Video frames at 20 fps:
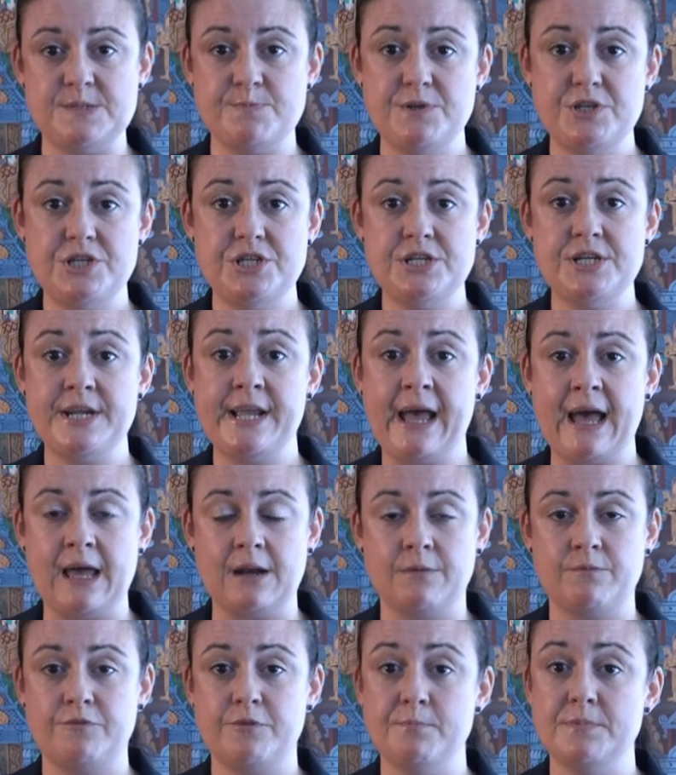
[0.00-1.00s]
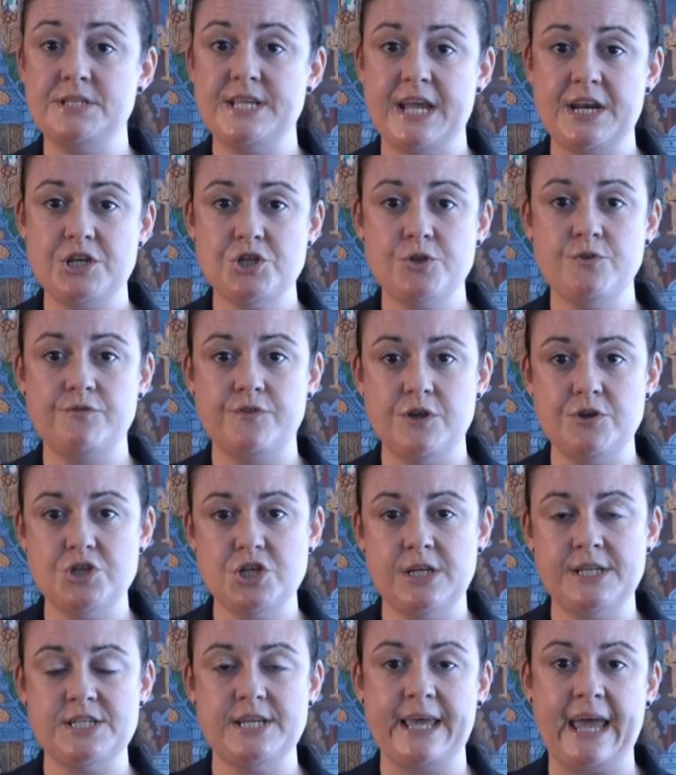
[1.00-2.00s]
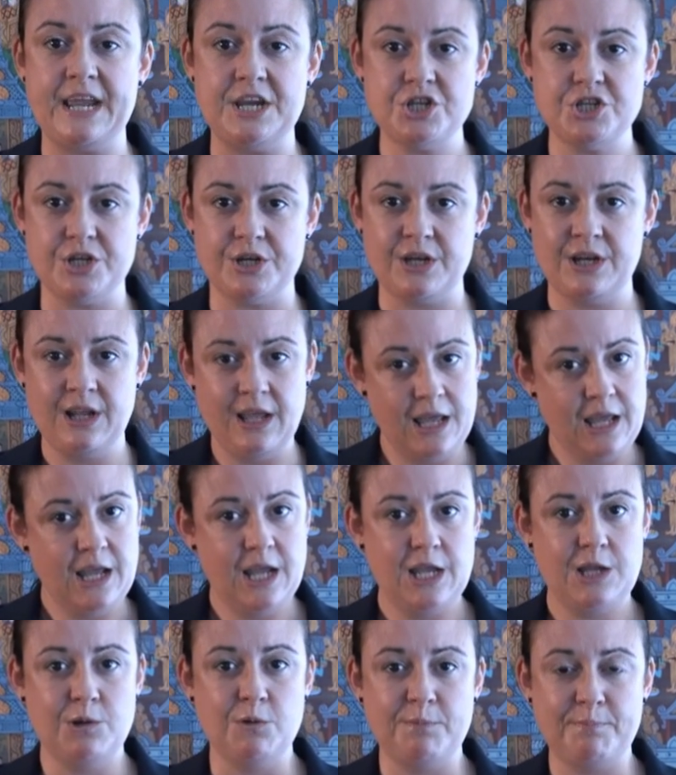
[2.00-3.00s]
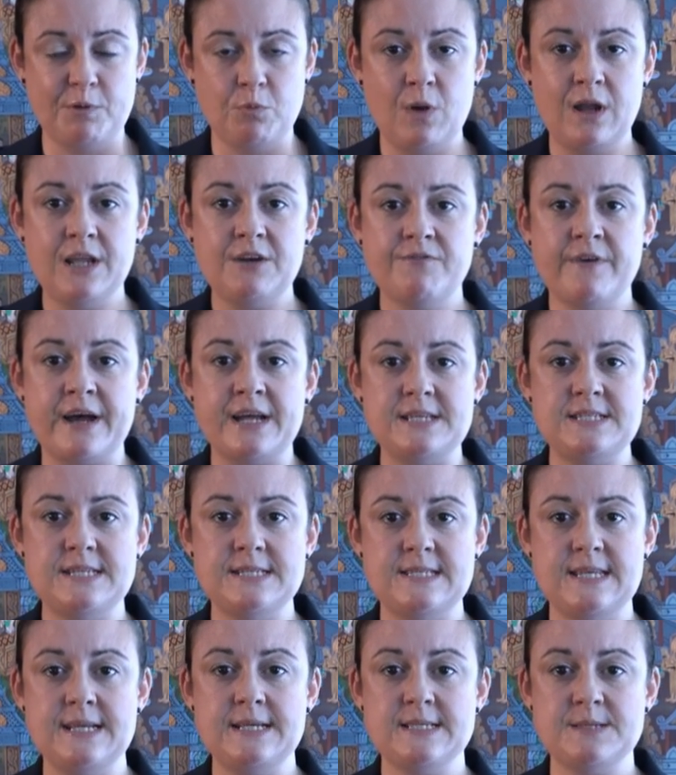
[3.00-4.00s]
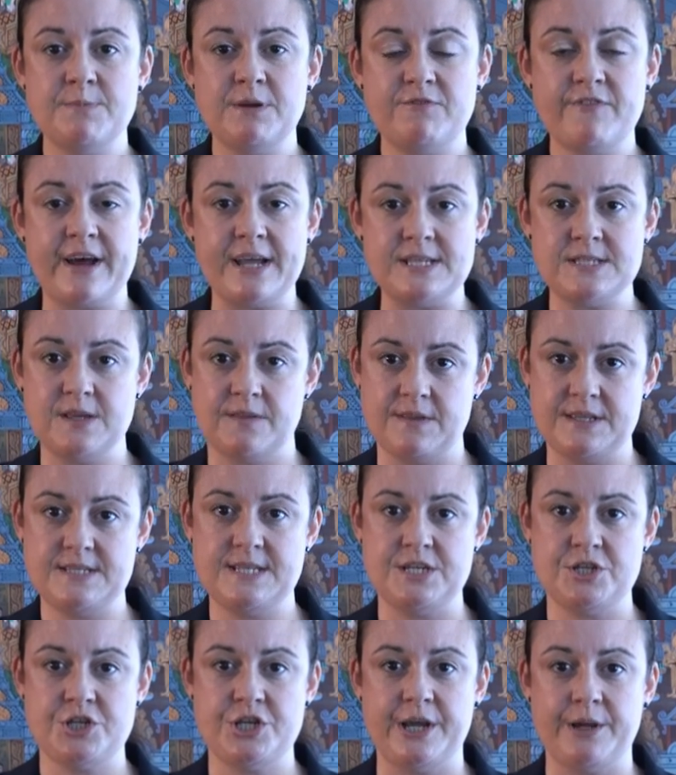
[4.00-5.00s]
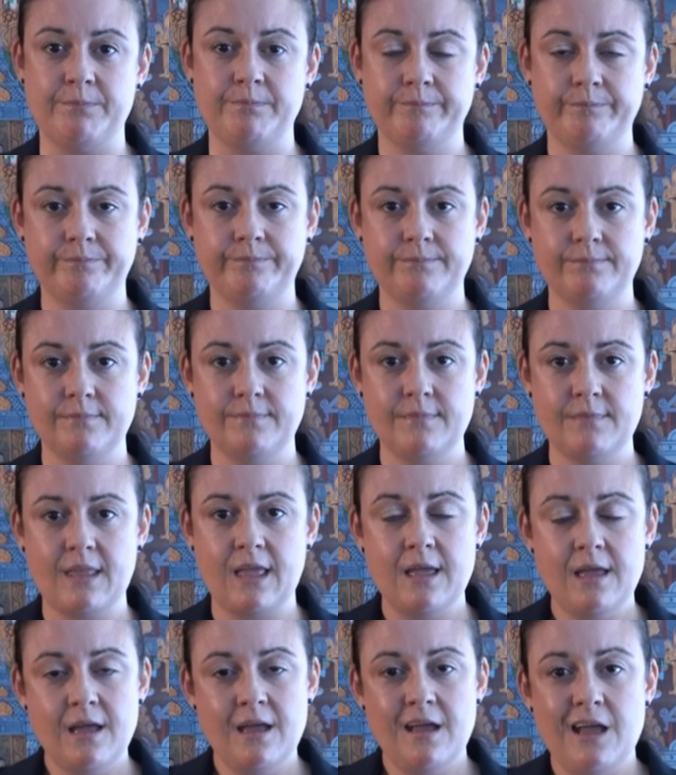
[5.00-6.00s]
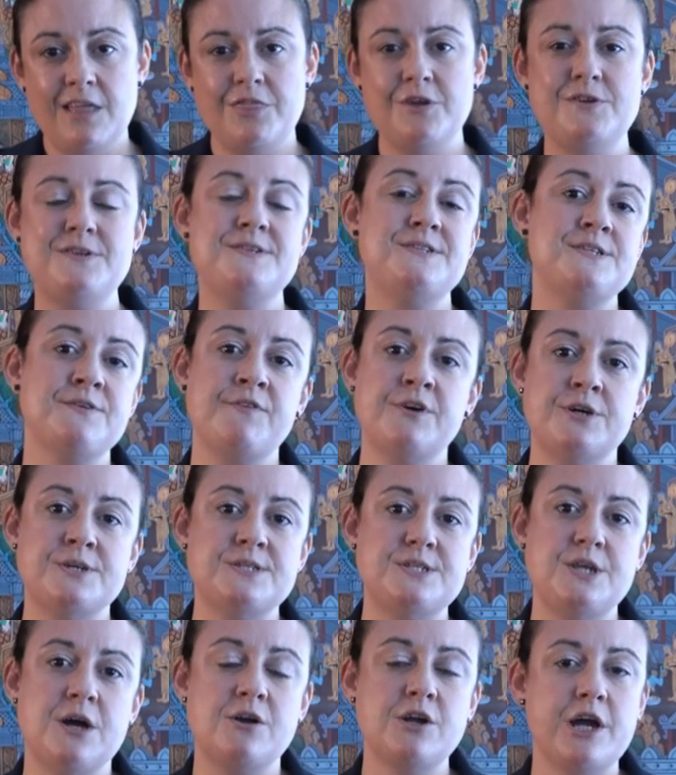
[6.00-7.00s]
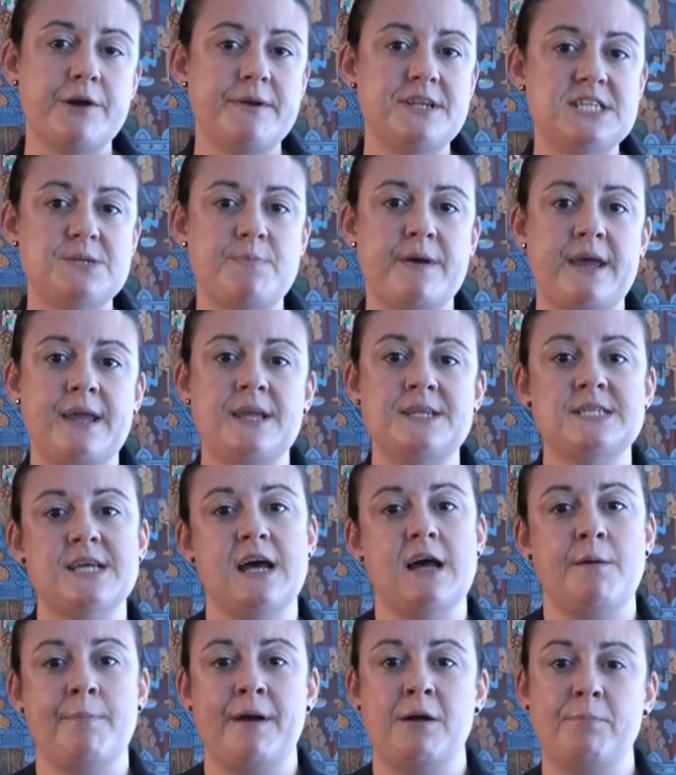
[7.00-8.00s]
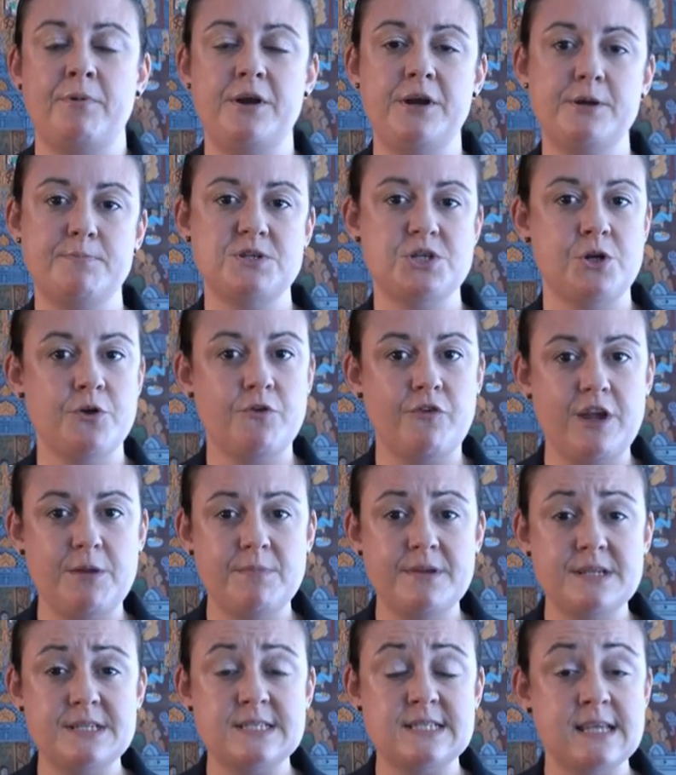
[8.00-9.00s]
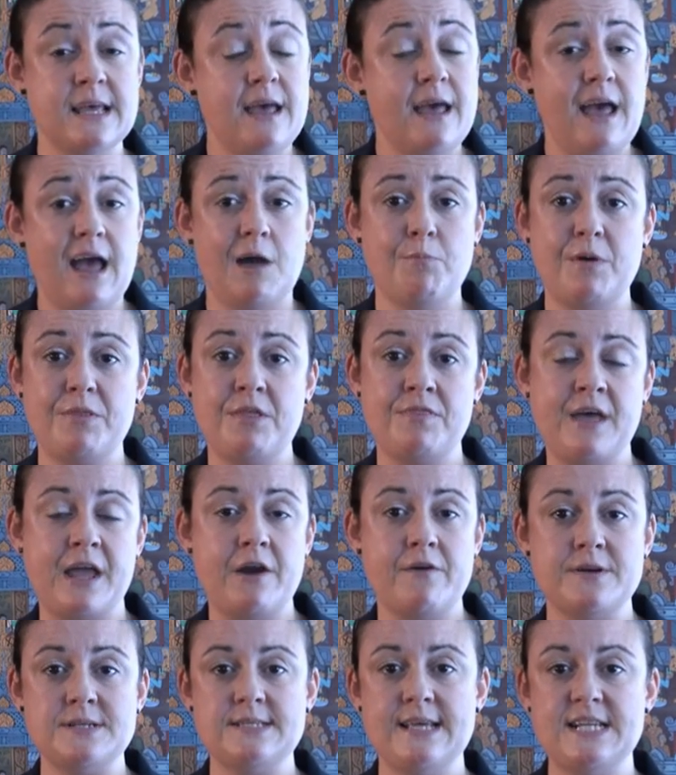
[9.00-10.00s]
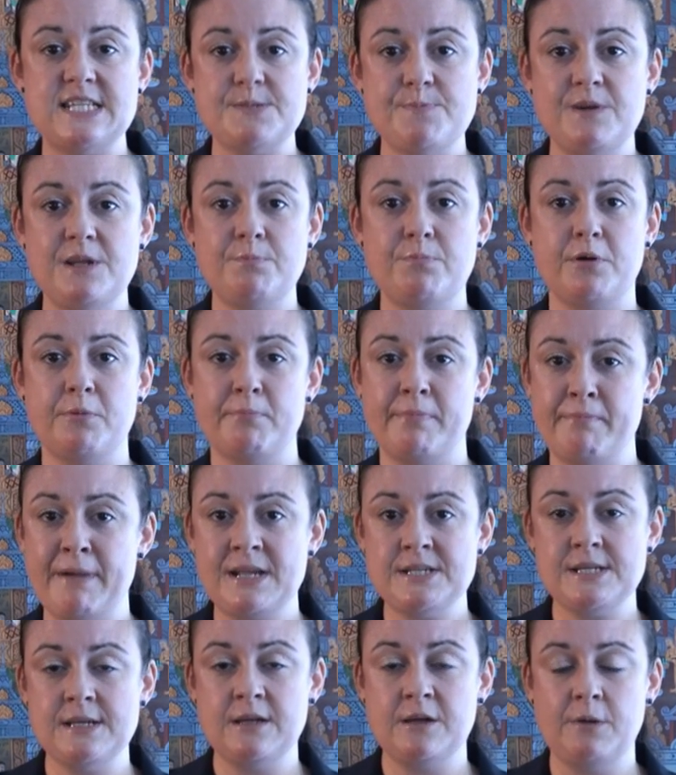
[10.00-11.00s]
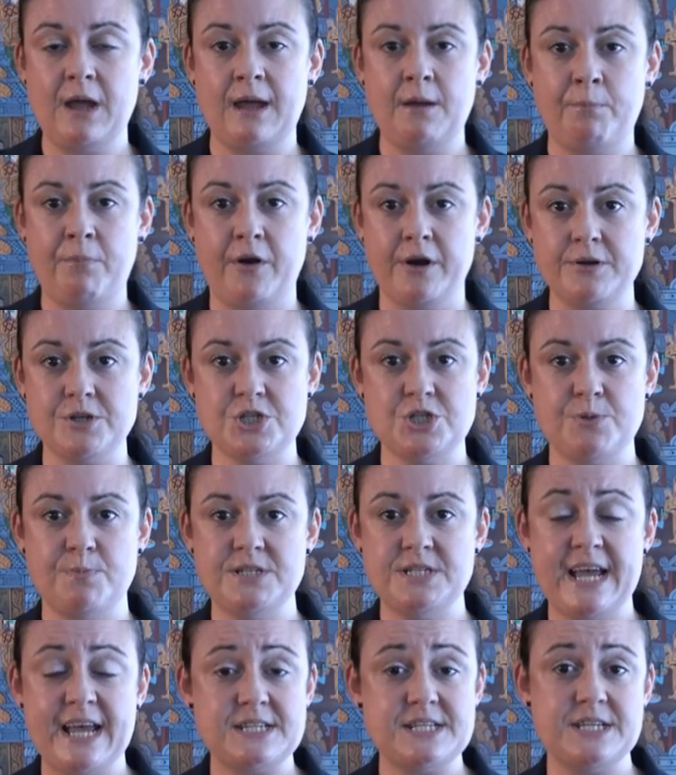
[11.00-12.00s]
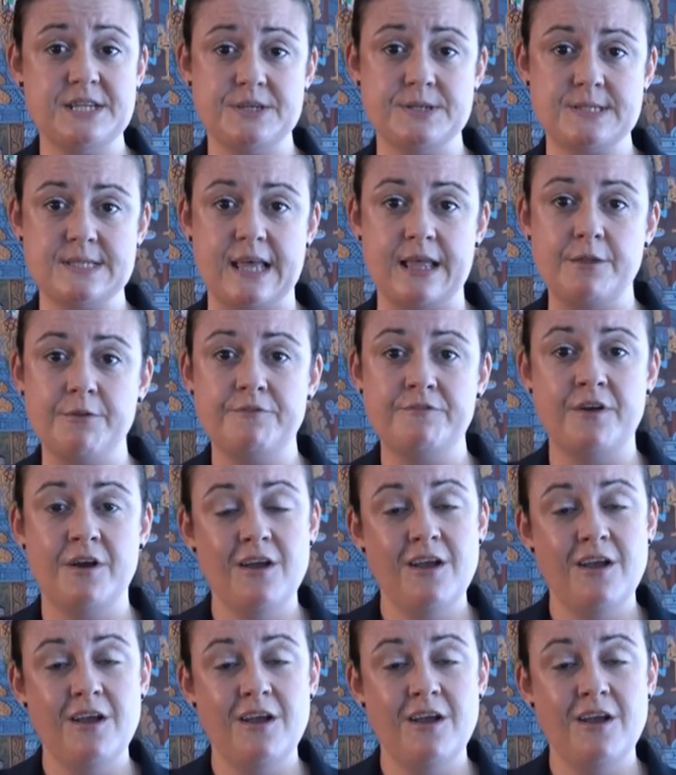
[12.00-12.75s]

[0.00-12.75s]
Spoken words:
as much as you can from potential future litigation, you would be well advised to seek some advice on this issue. There is, of course, the ongoing debate about prenuptial agreements and whether they are a sensible and pragmatic approach to protecting yourself,